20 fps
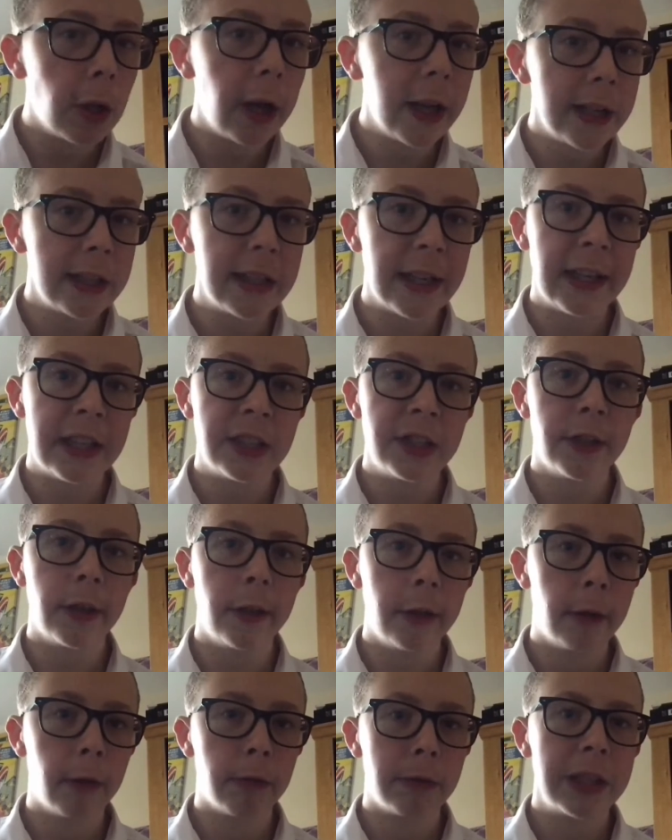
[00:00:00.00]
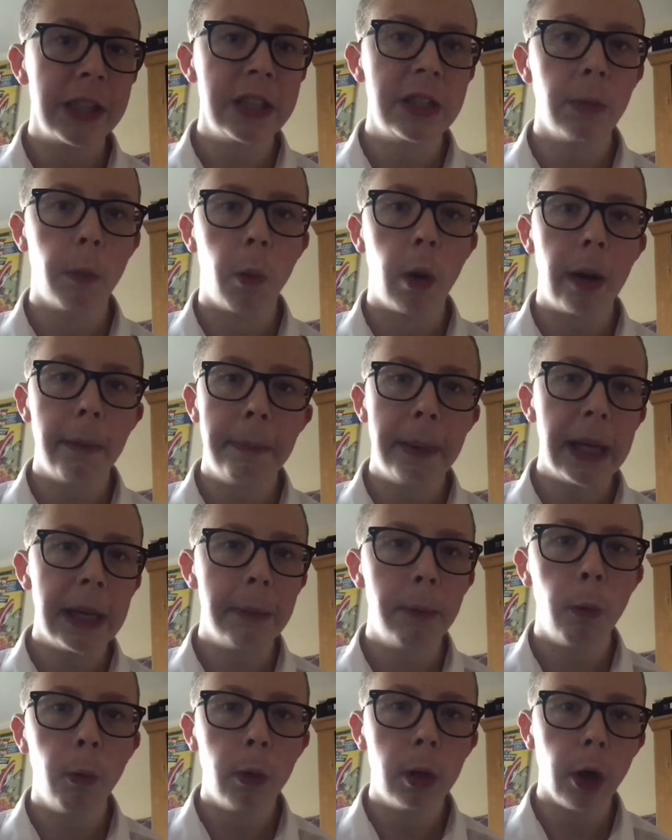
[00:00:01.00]
like this are the reason why
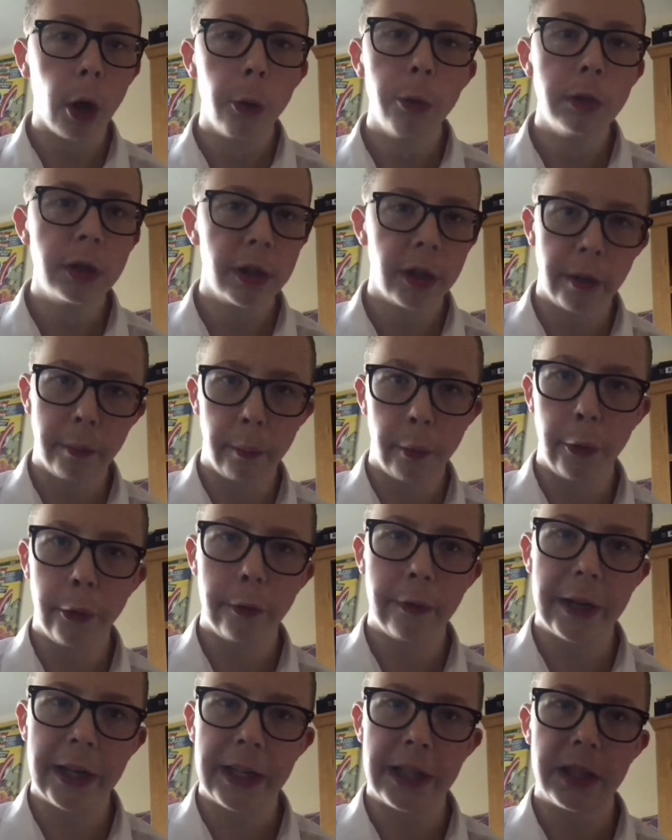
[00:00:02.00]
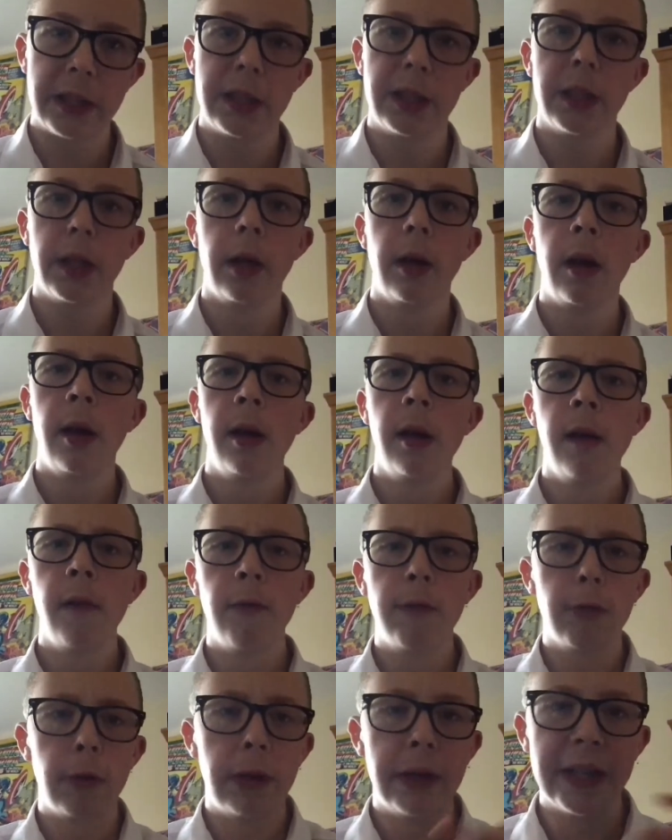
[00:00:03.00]
people go to the movies
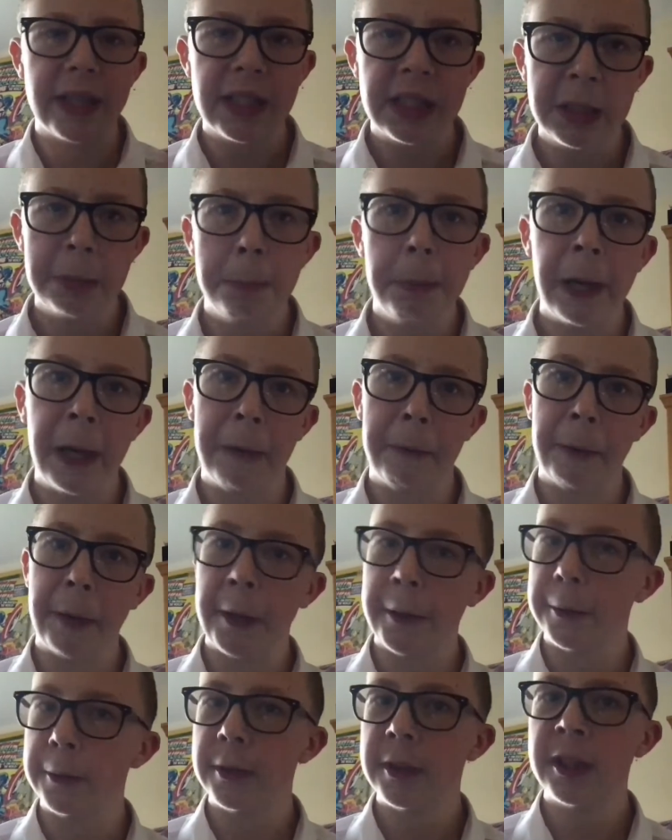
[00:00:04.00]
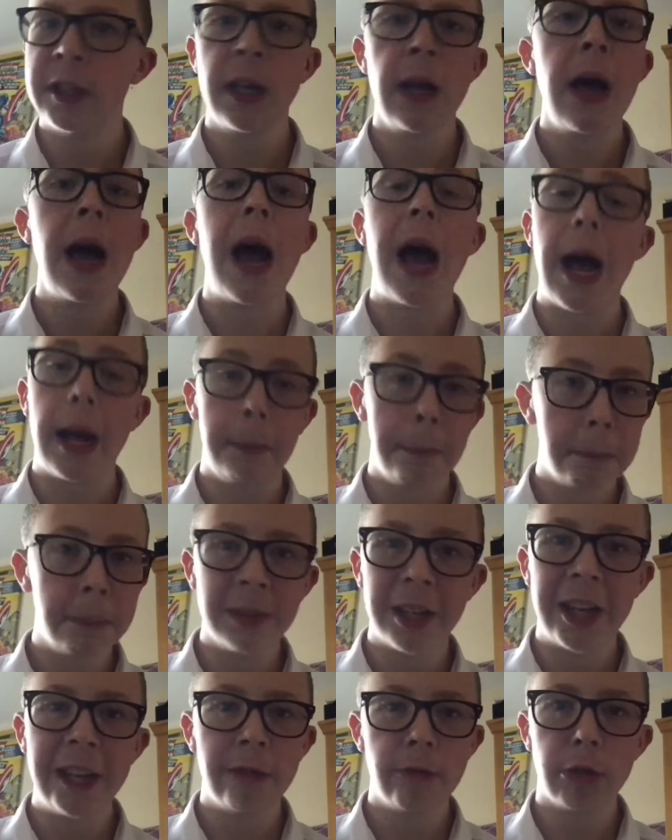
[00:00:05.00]
for an experience, and
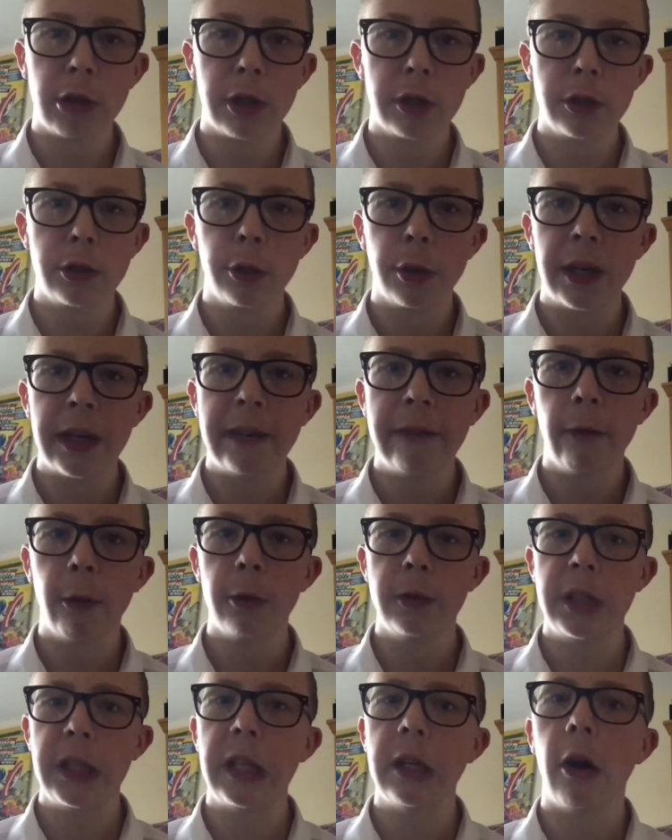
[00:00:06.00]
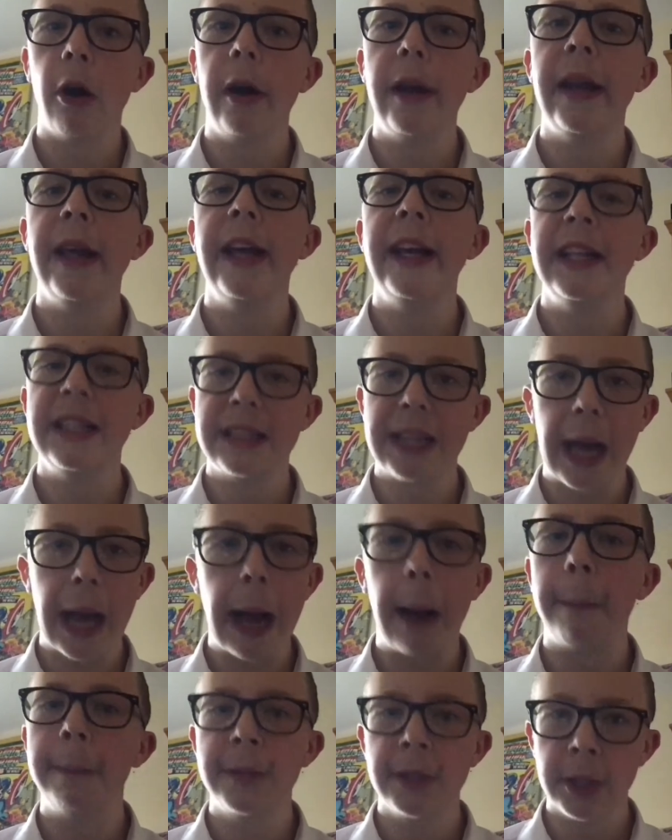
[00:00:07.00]
Blade Runner 2049 is
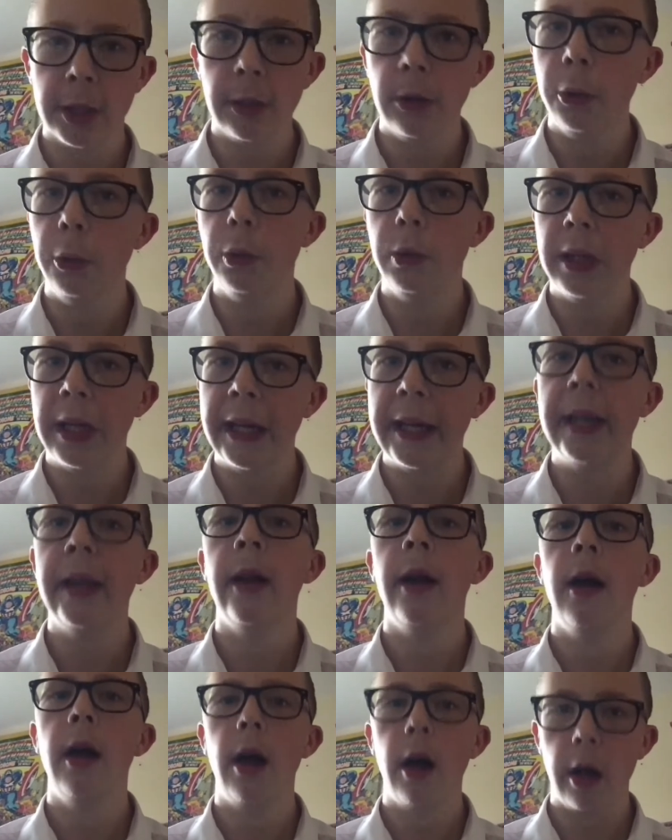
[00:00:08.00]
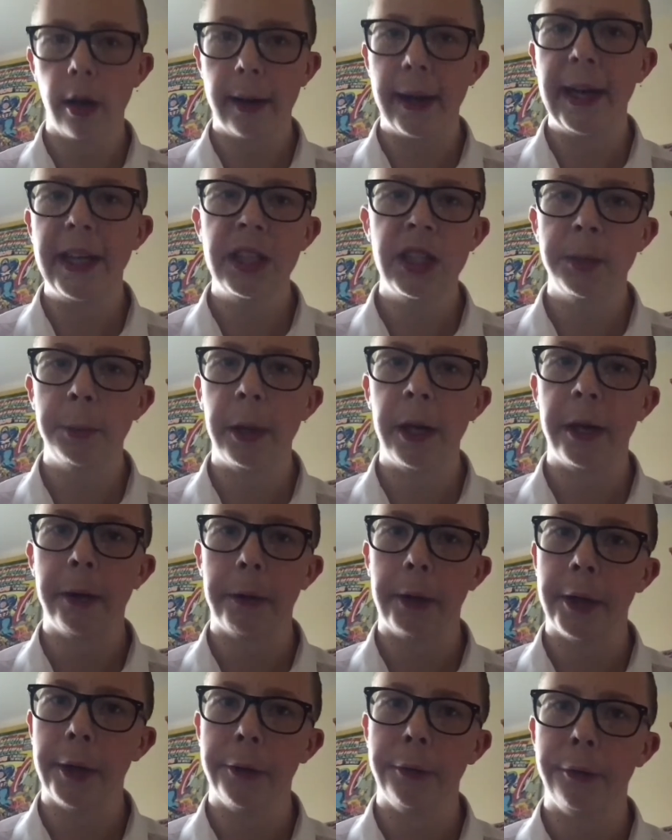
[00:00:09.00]
absolutely an
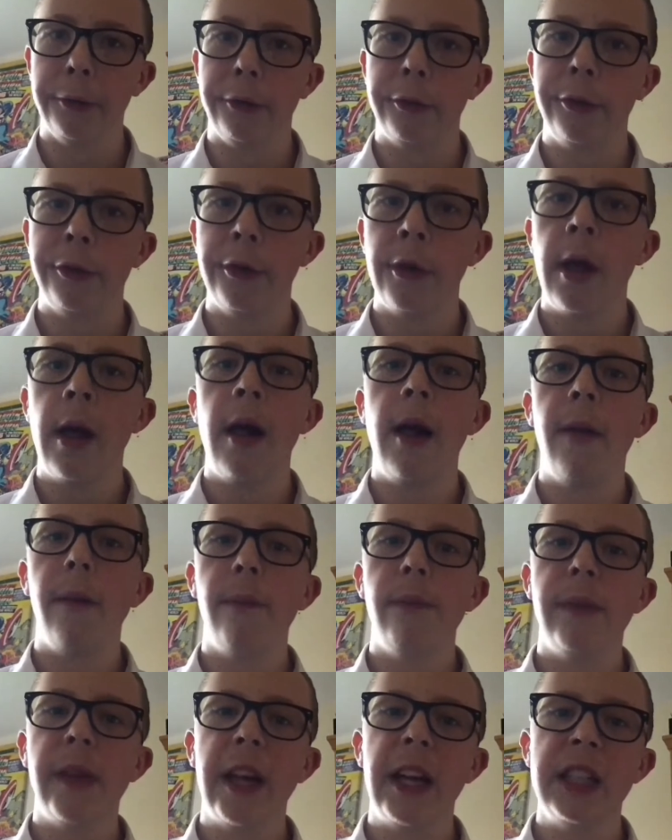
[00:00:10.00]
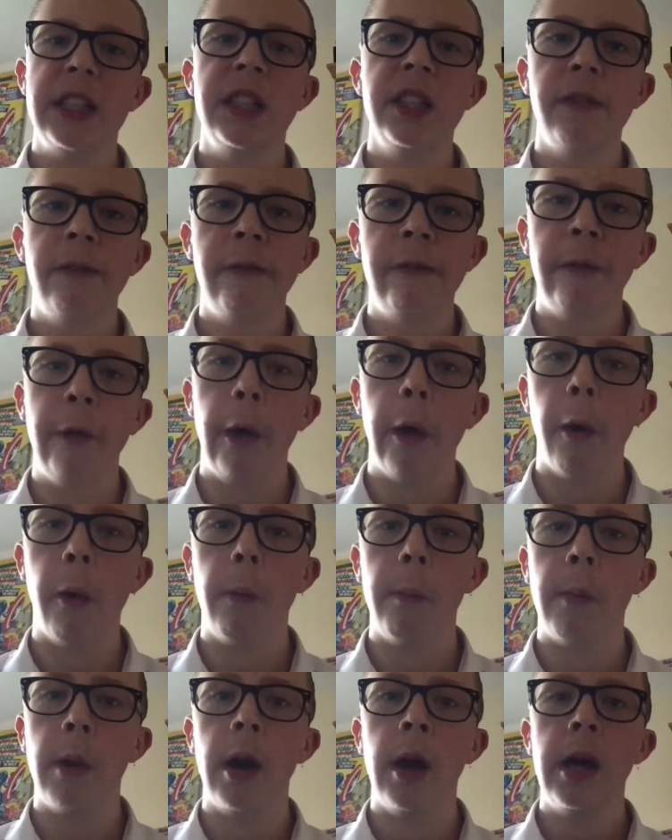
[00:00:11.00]
experience. This
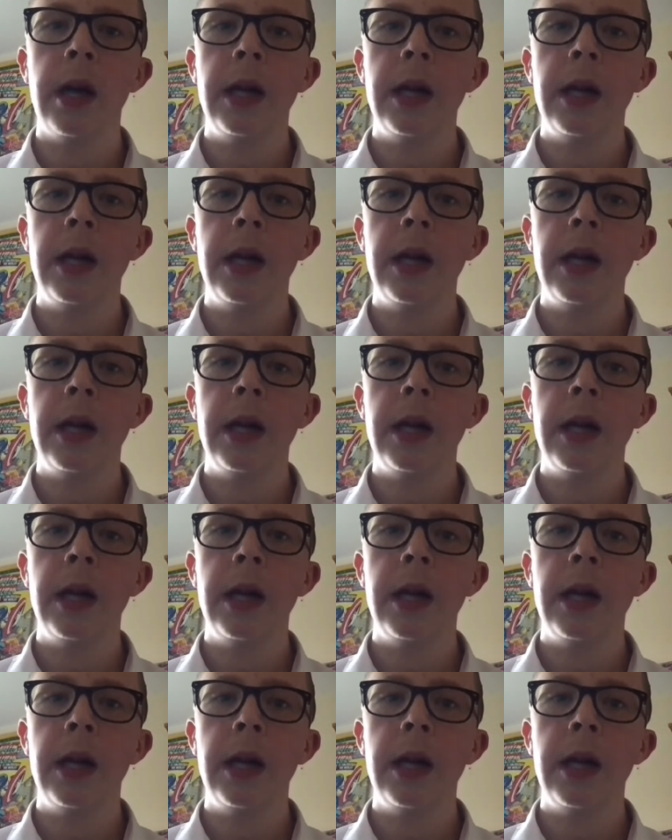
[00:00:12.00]
film